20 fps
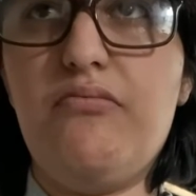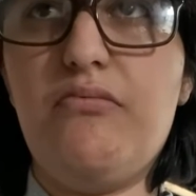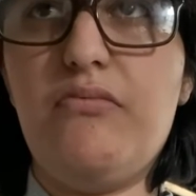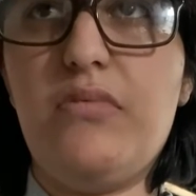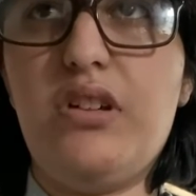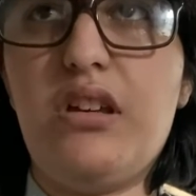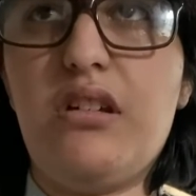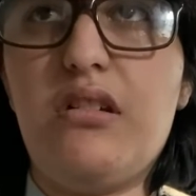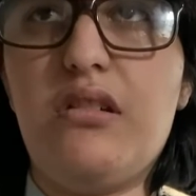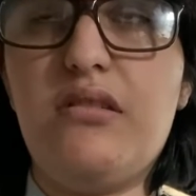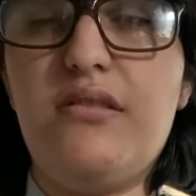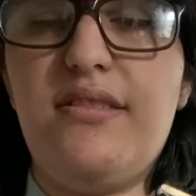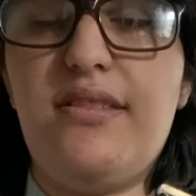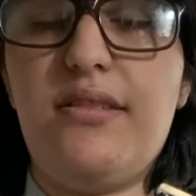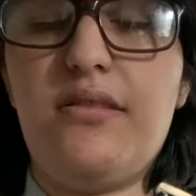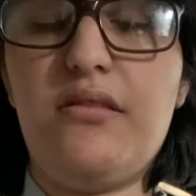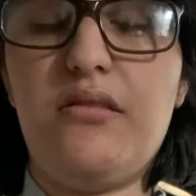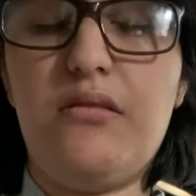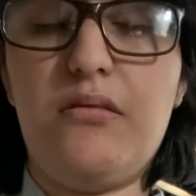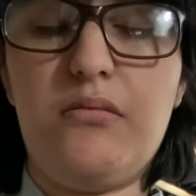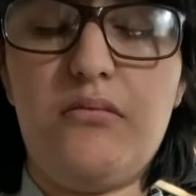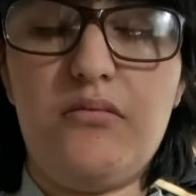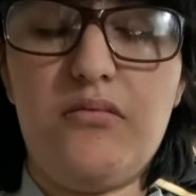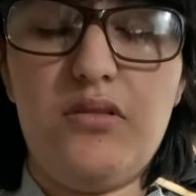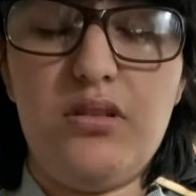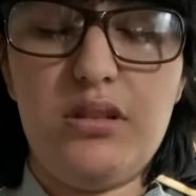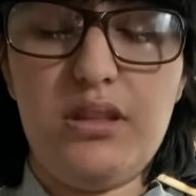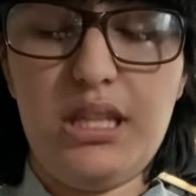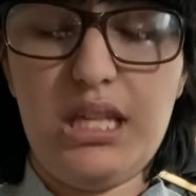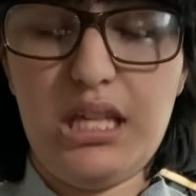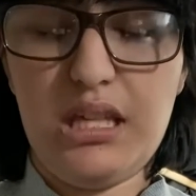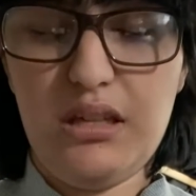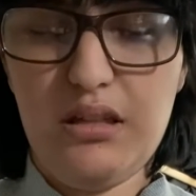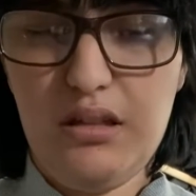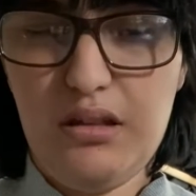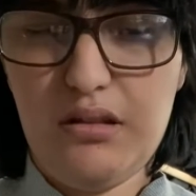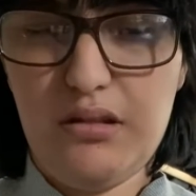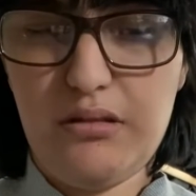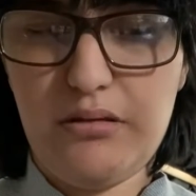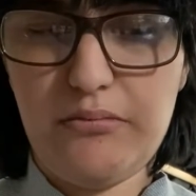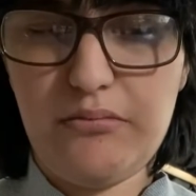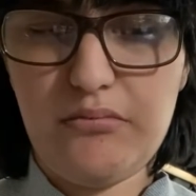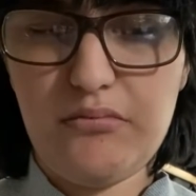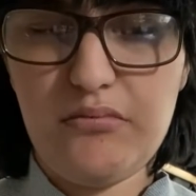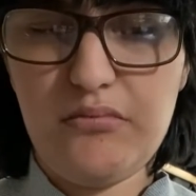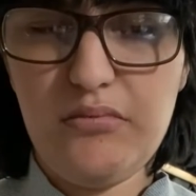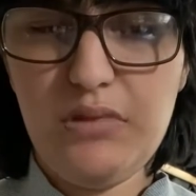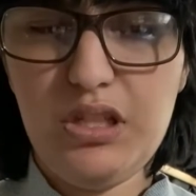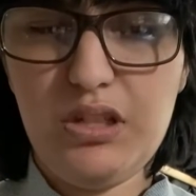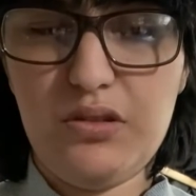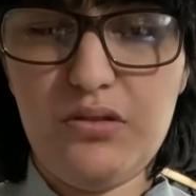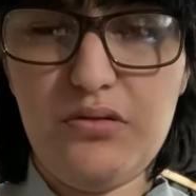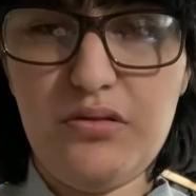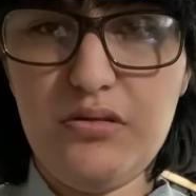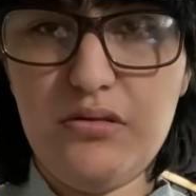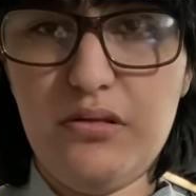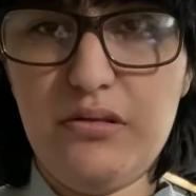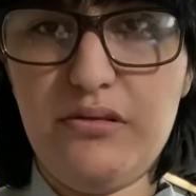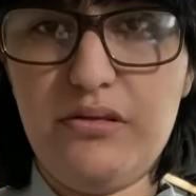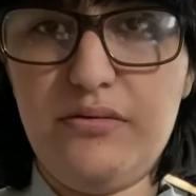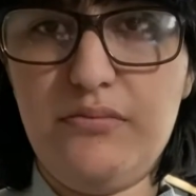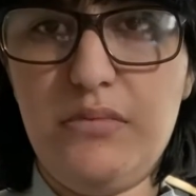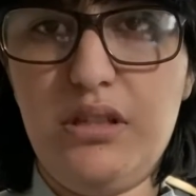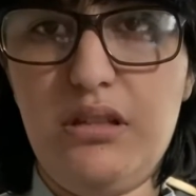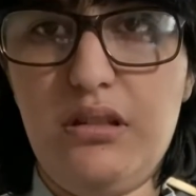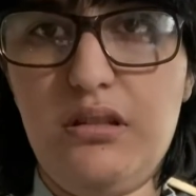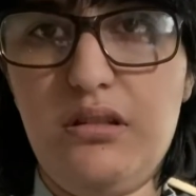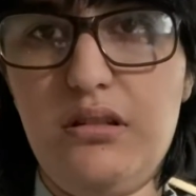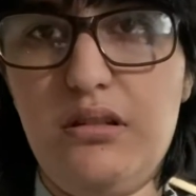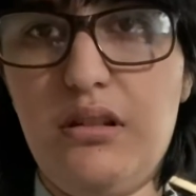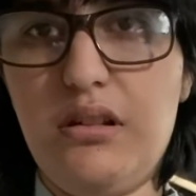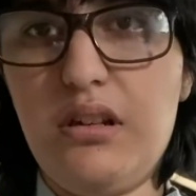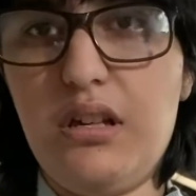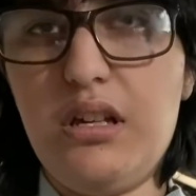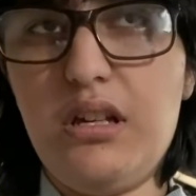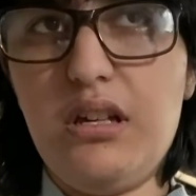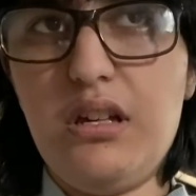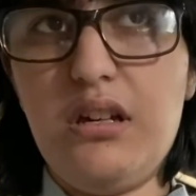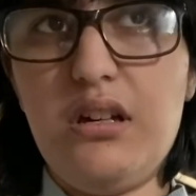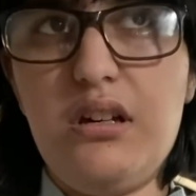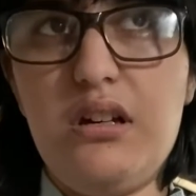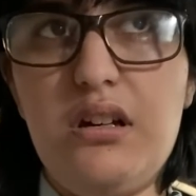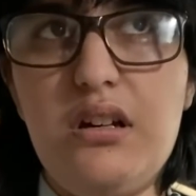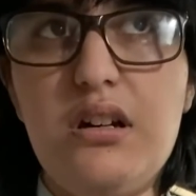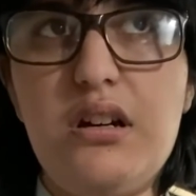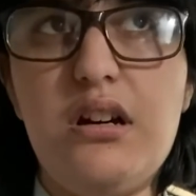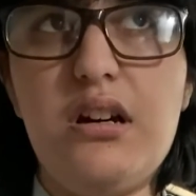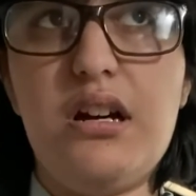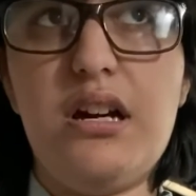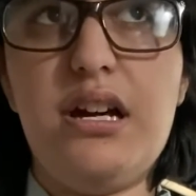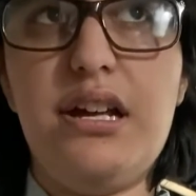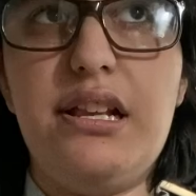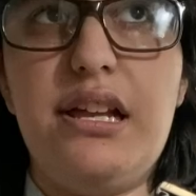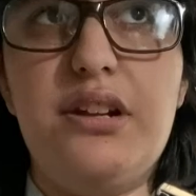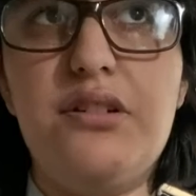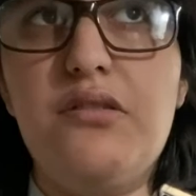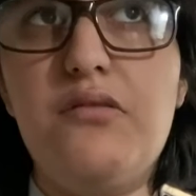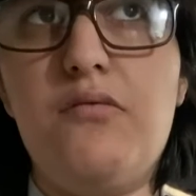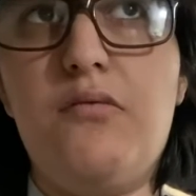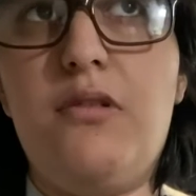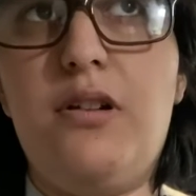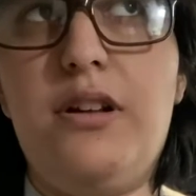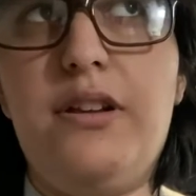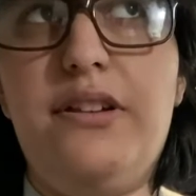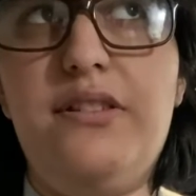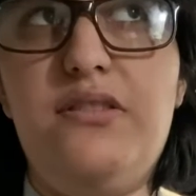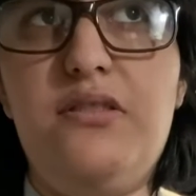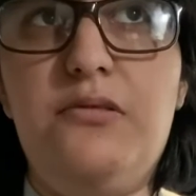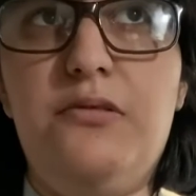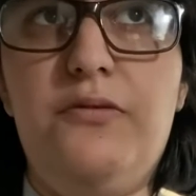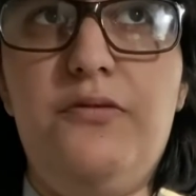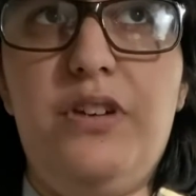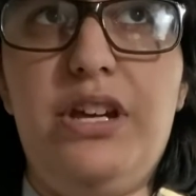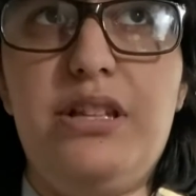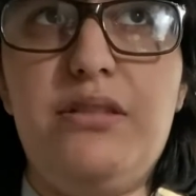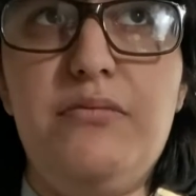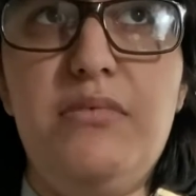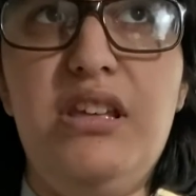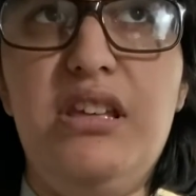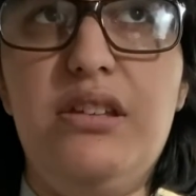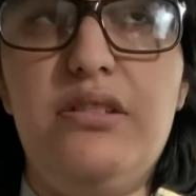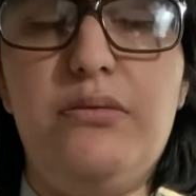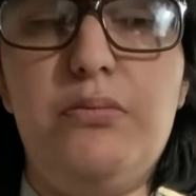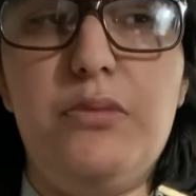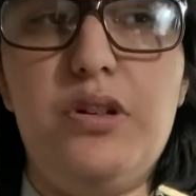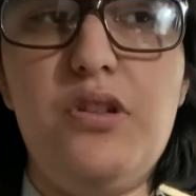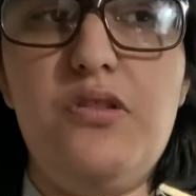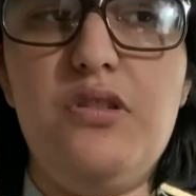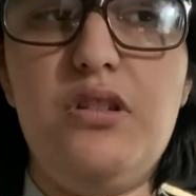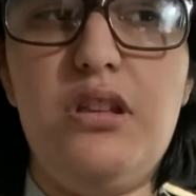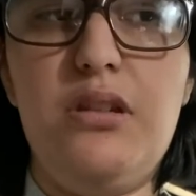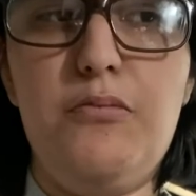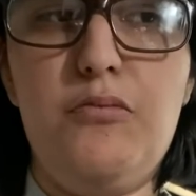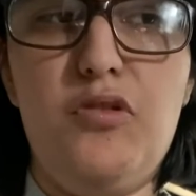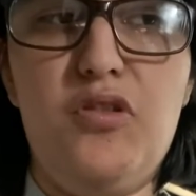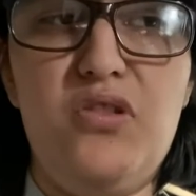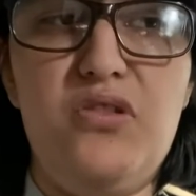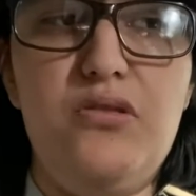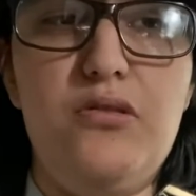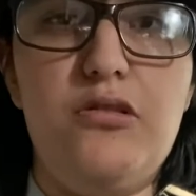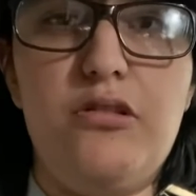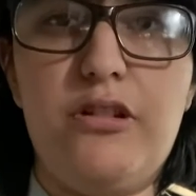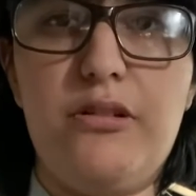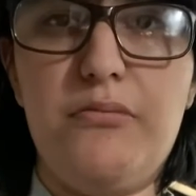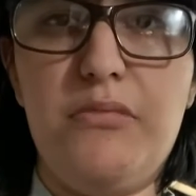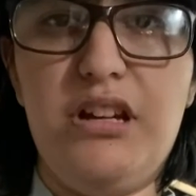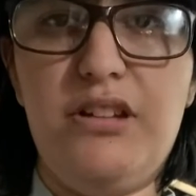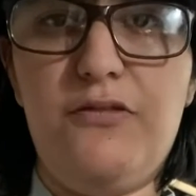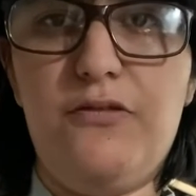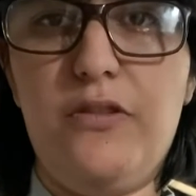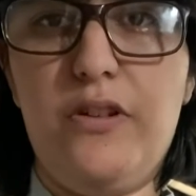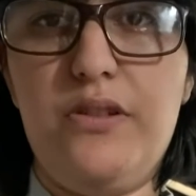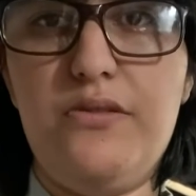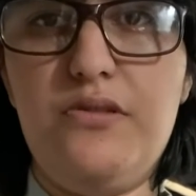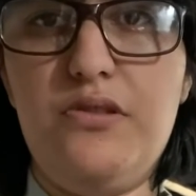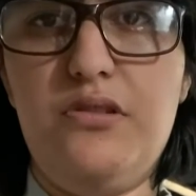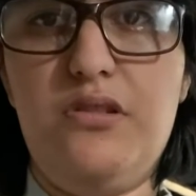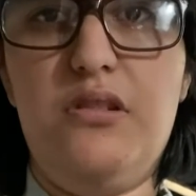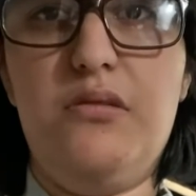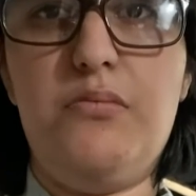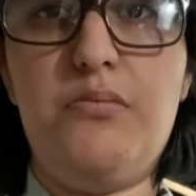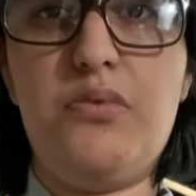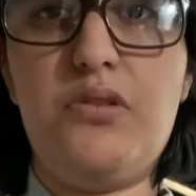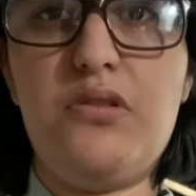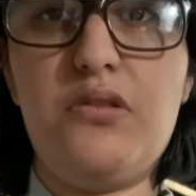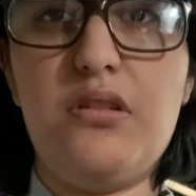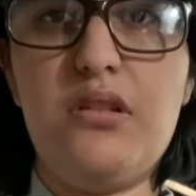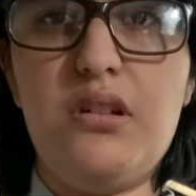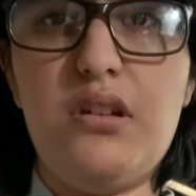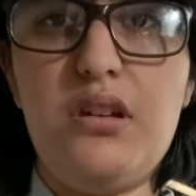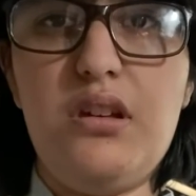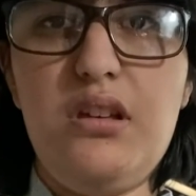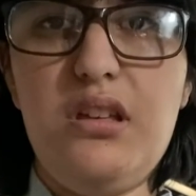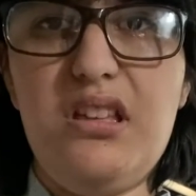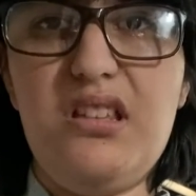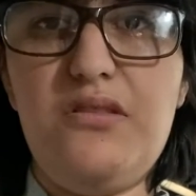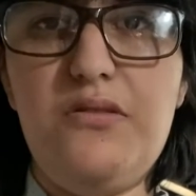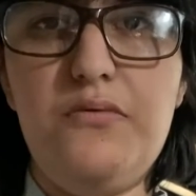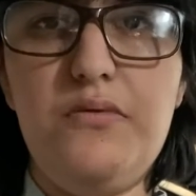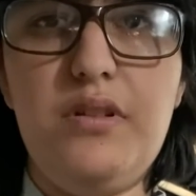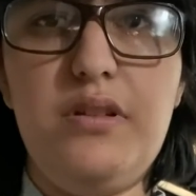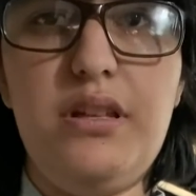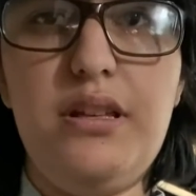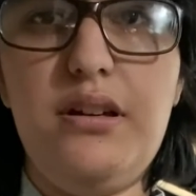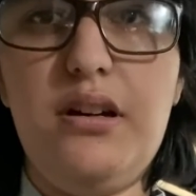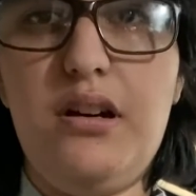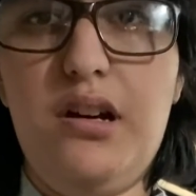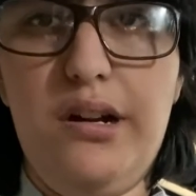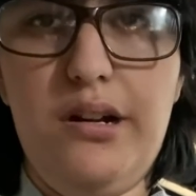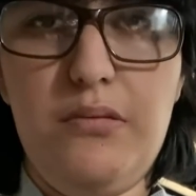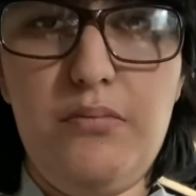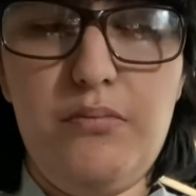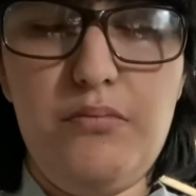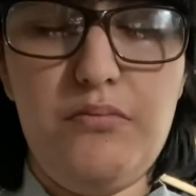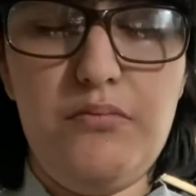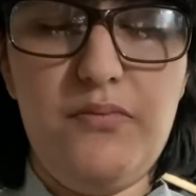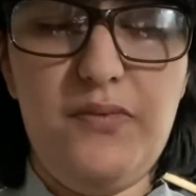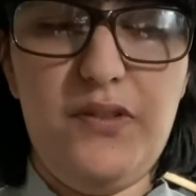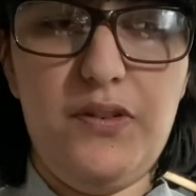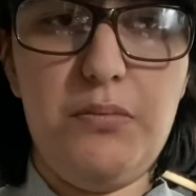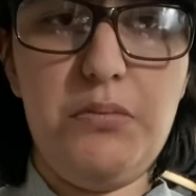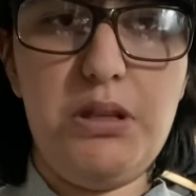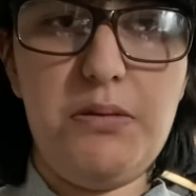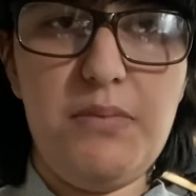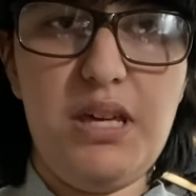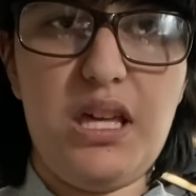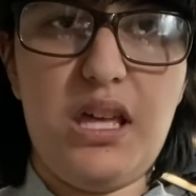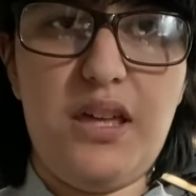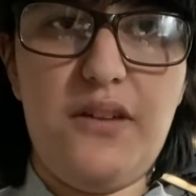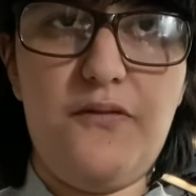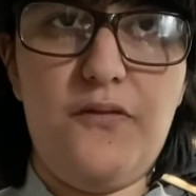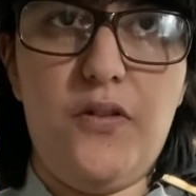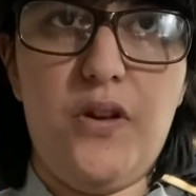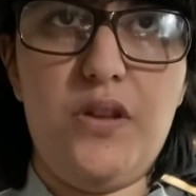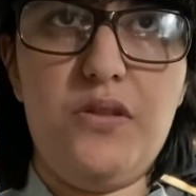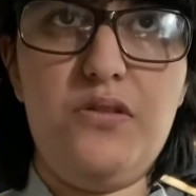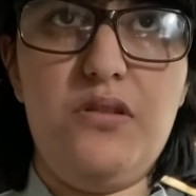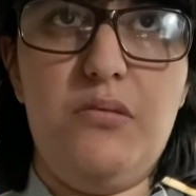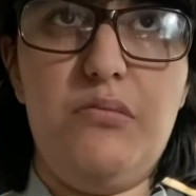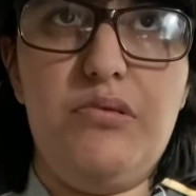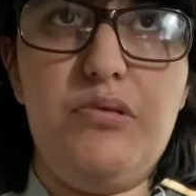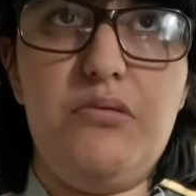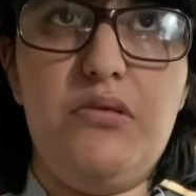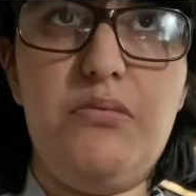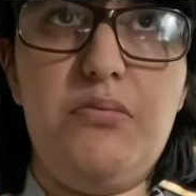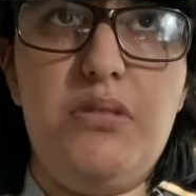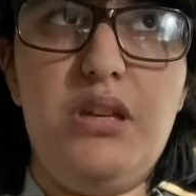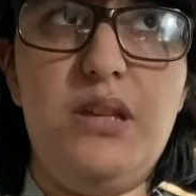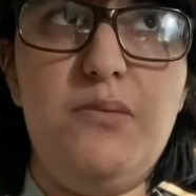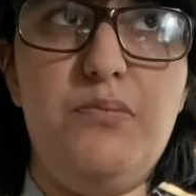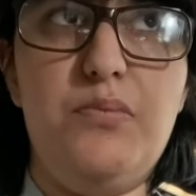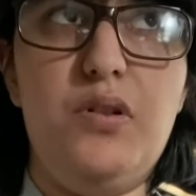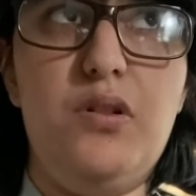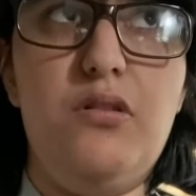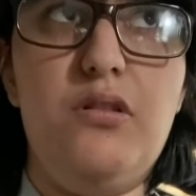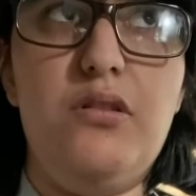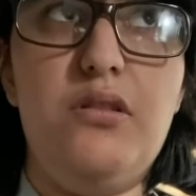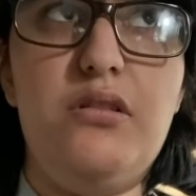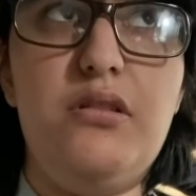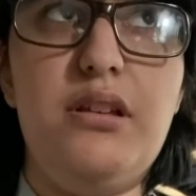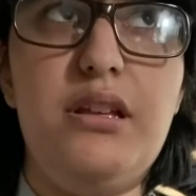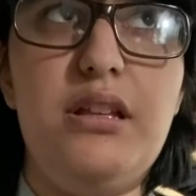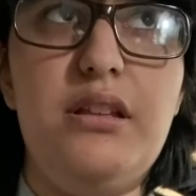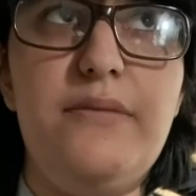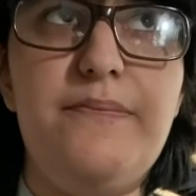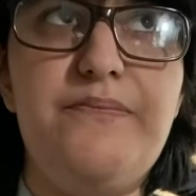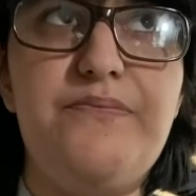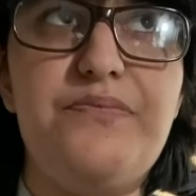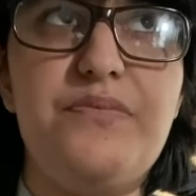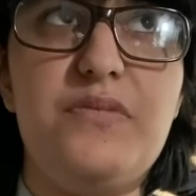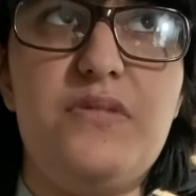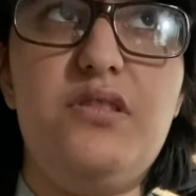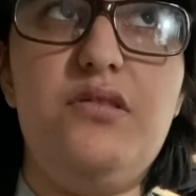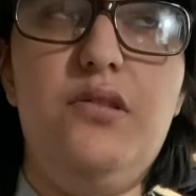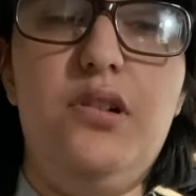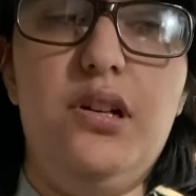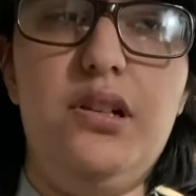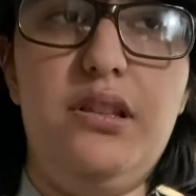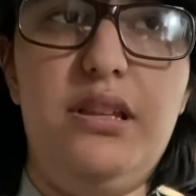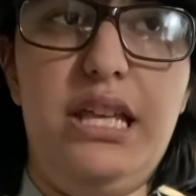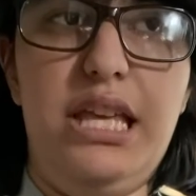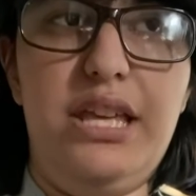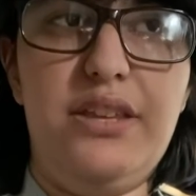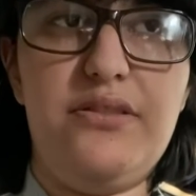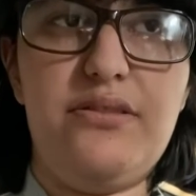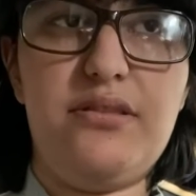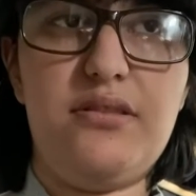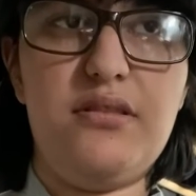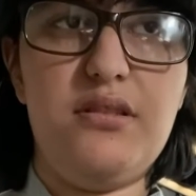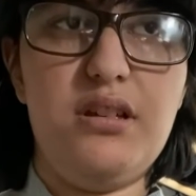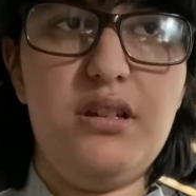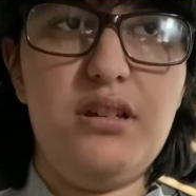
my autism really controls me, and I don't want it to affect me as much anymore, nor my friendships. It's really hard for me making friendships with people, nor less